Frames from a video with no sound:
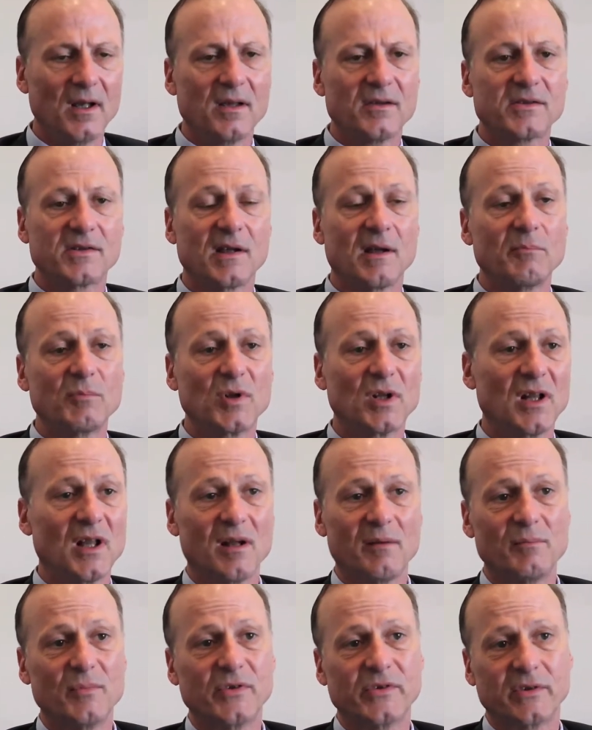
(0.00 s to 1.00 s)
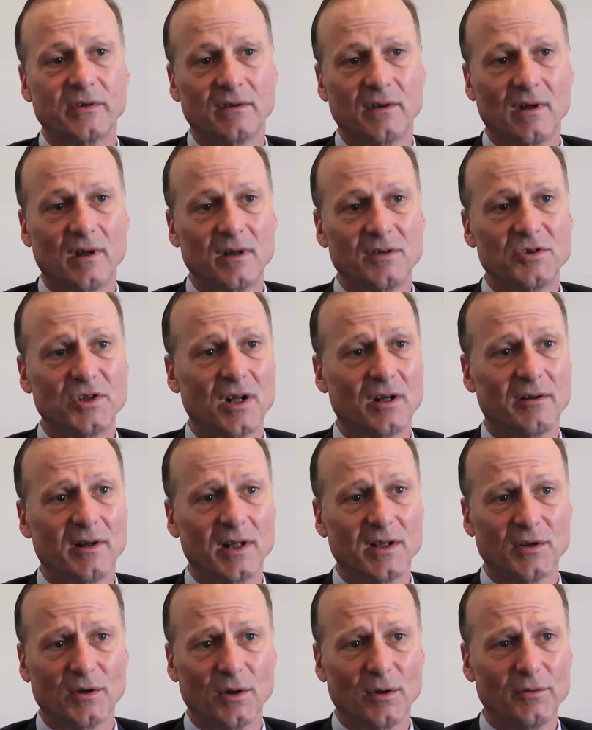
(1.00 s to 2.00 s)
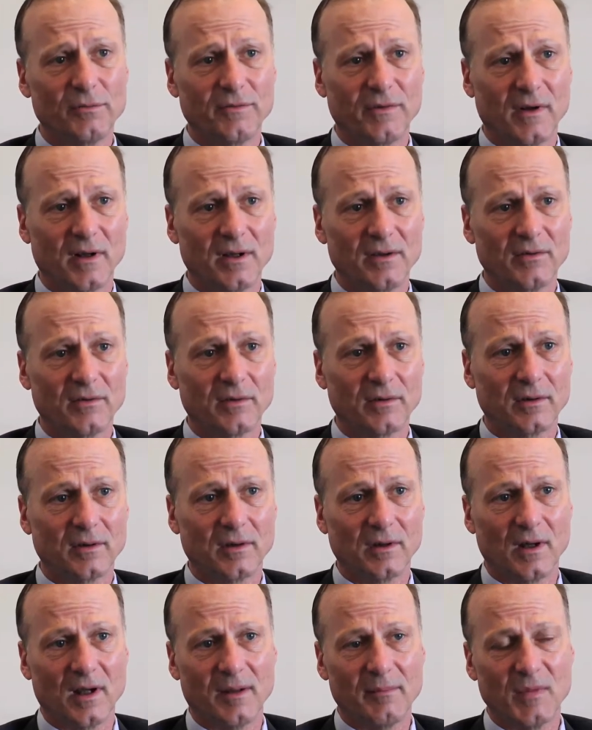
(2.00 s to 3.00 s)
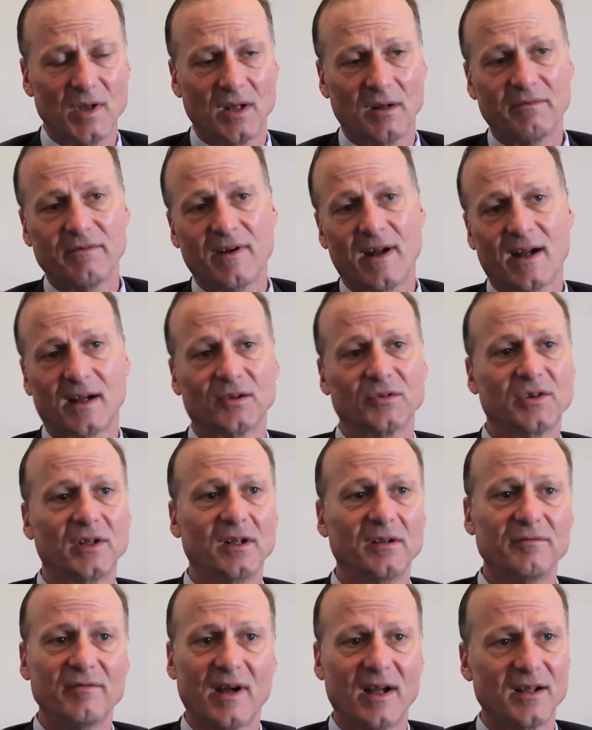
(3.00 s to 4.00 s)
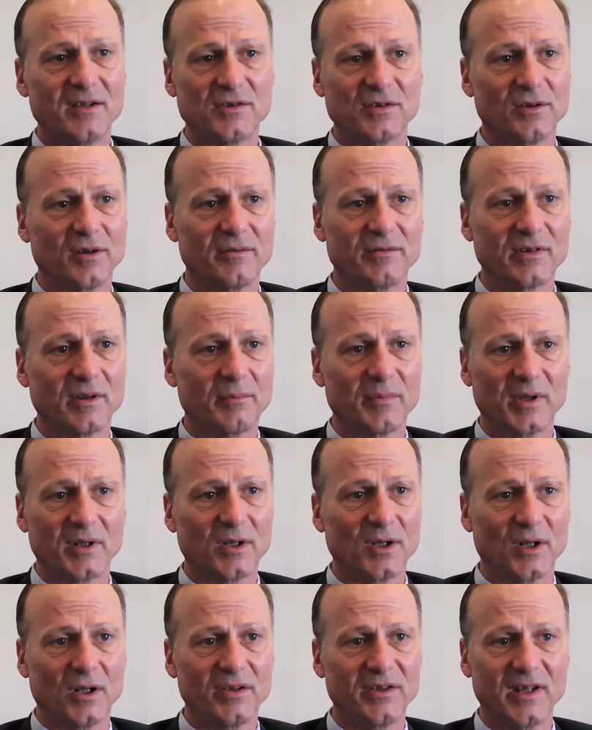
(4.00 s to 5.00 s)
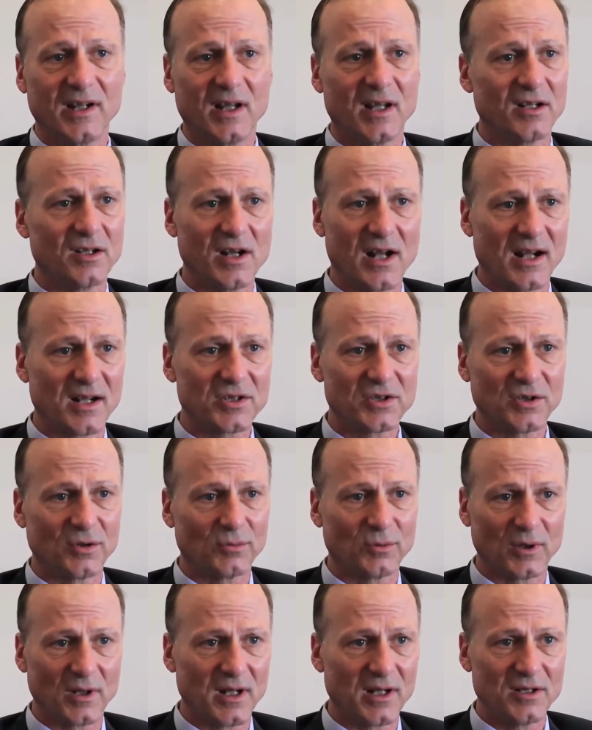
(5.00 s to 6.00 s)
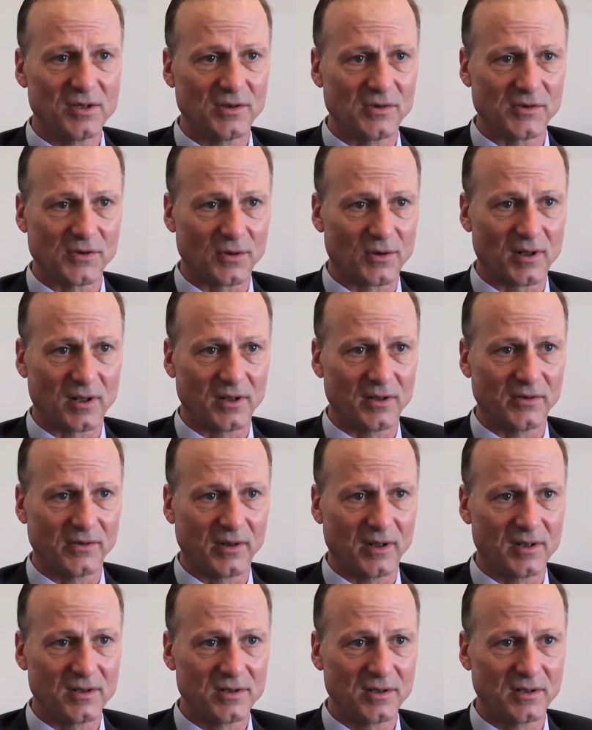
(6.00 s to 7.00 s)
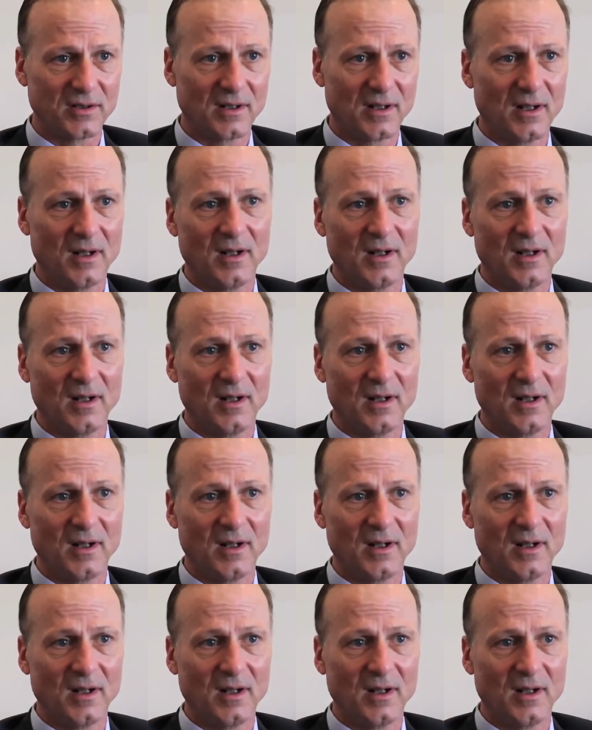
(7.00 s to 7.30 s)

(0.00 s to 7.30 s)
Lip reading: Some clubs generate their own funds. I'm the faculty advisor of something called the International Relations Organization,